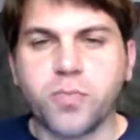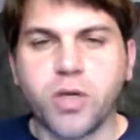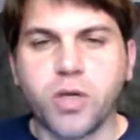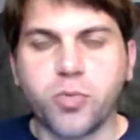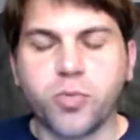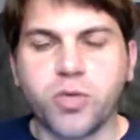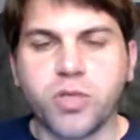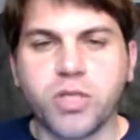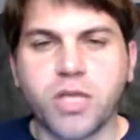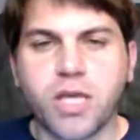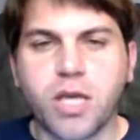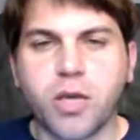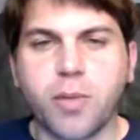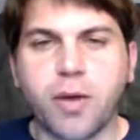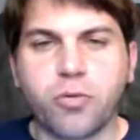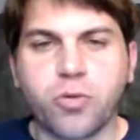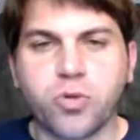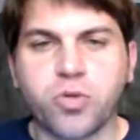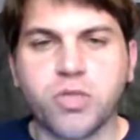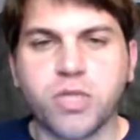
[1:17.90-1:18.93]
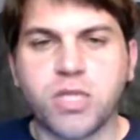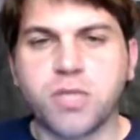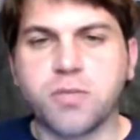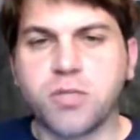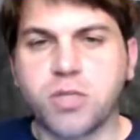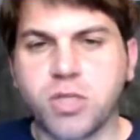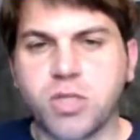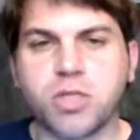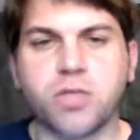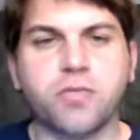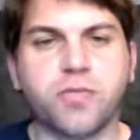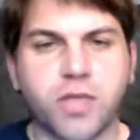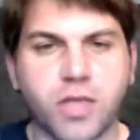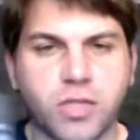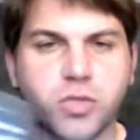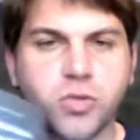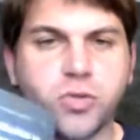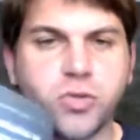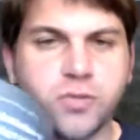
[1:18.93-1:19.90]
was saying about root systems and stuff,
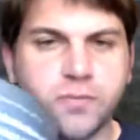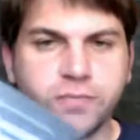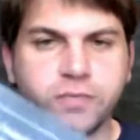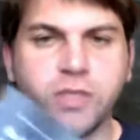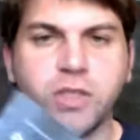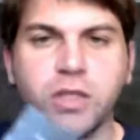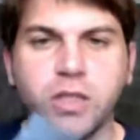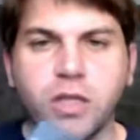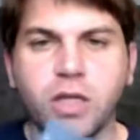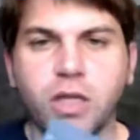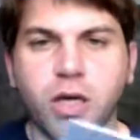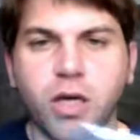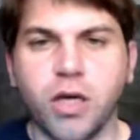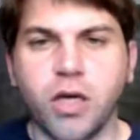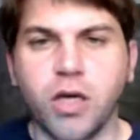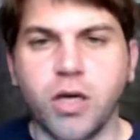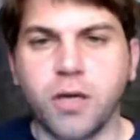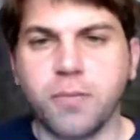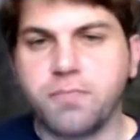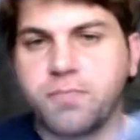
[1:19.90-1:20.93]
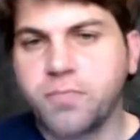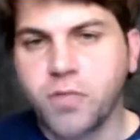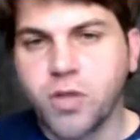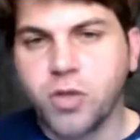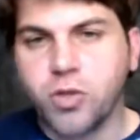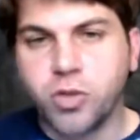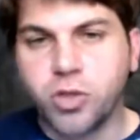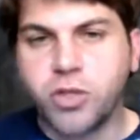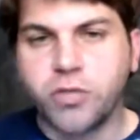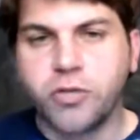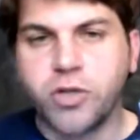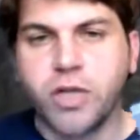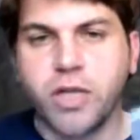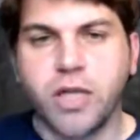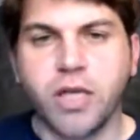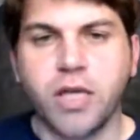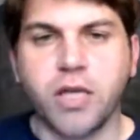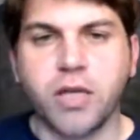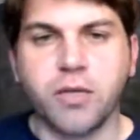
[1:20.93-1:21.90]
that's all uh, all covered in
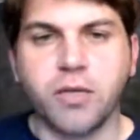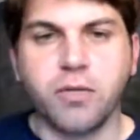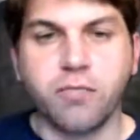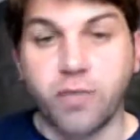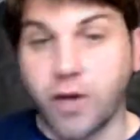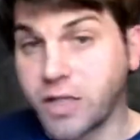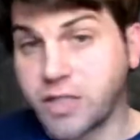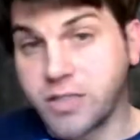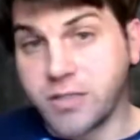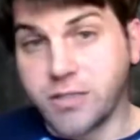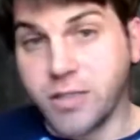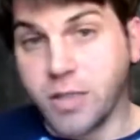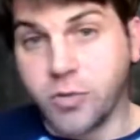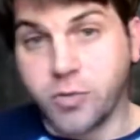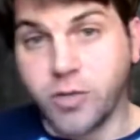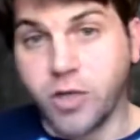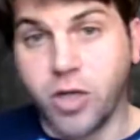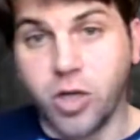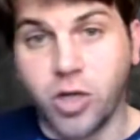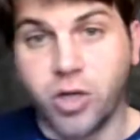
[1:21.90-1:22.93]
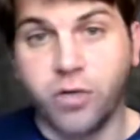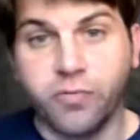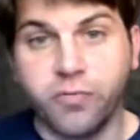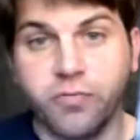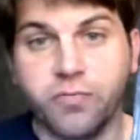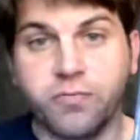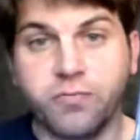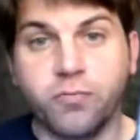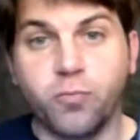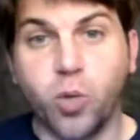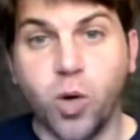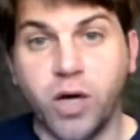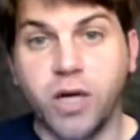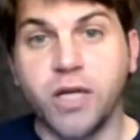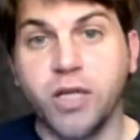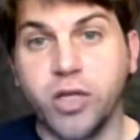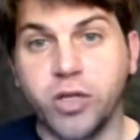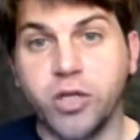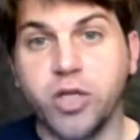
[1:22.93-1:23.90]
here. In fact, you know, a lot of what
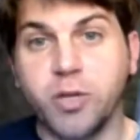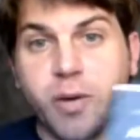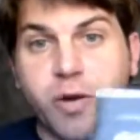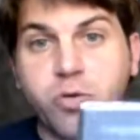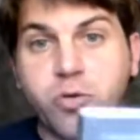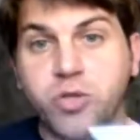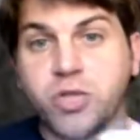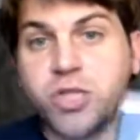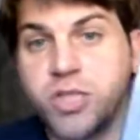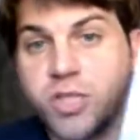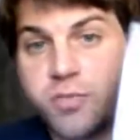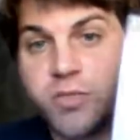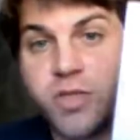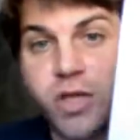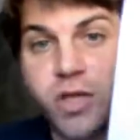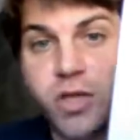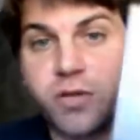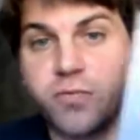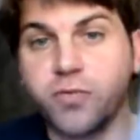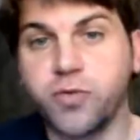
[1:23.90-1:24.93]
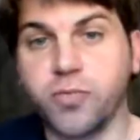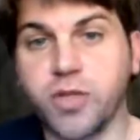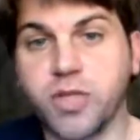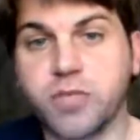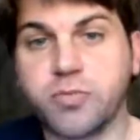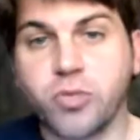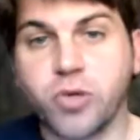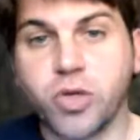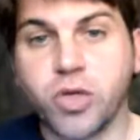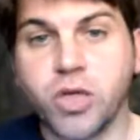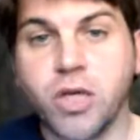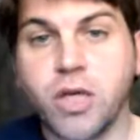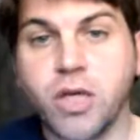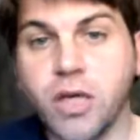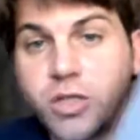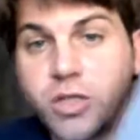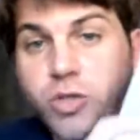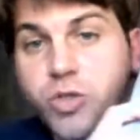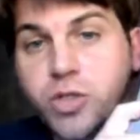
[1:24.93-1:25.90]
I learned about root systems I learned from this book.
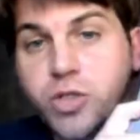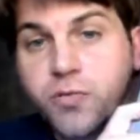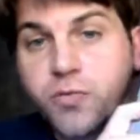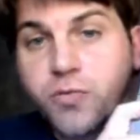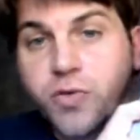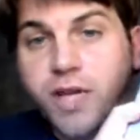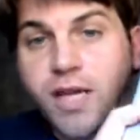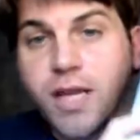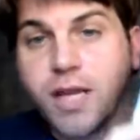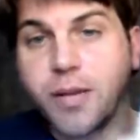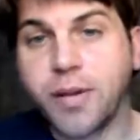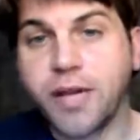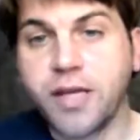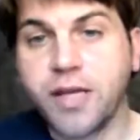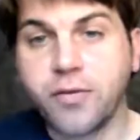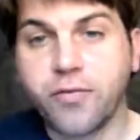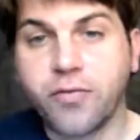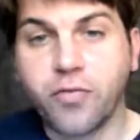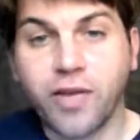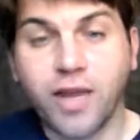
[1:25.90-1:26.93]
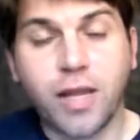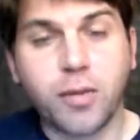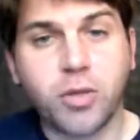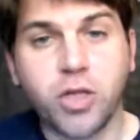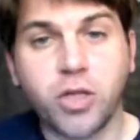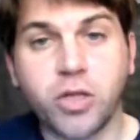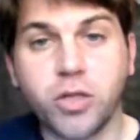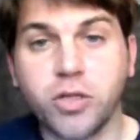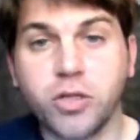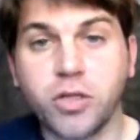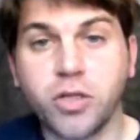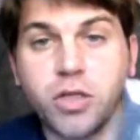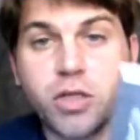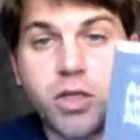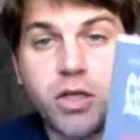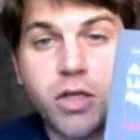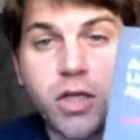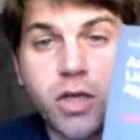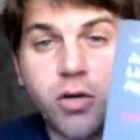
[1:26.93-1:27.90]
It's also freely avail available on
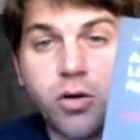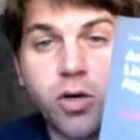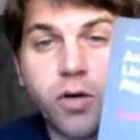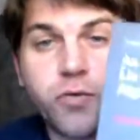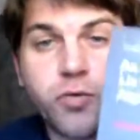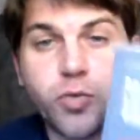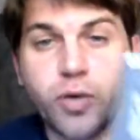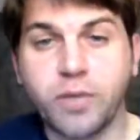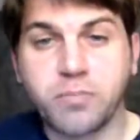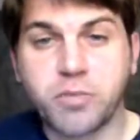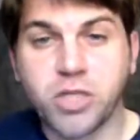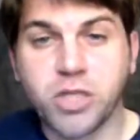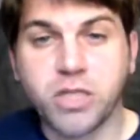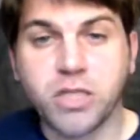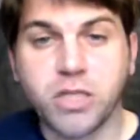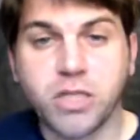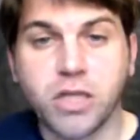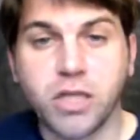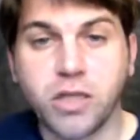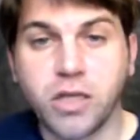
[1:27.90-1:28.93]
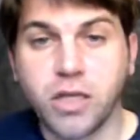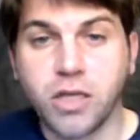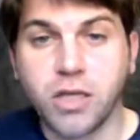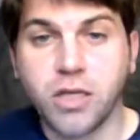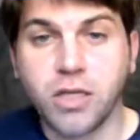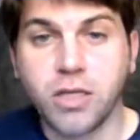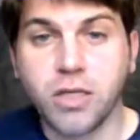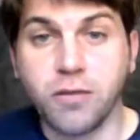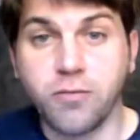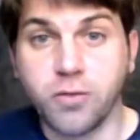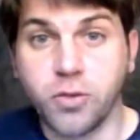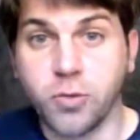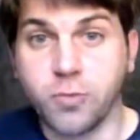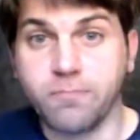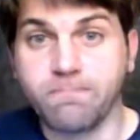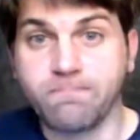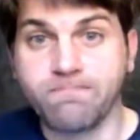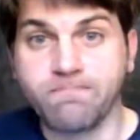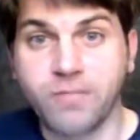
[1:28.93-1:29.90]
uh, Kirillov's website, I think
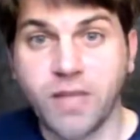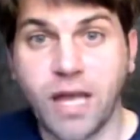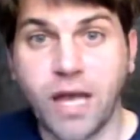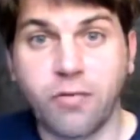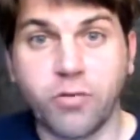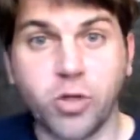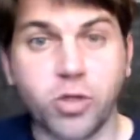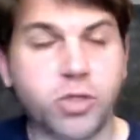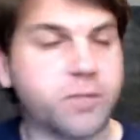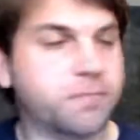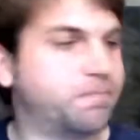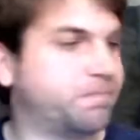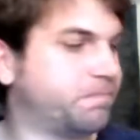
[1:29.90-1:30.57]
have a look.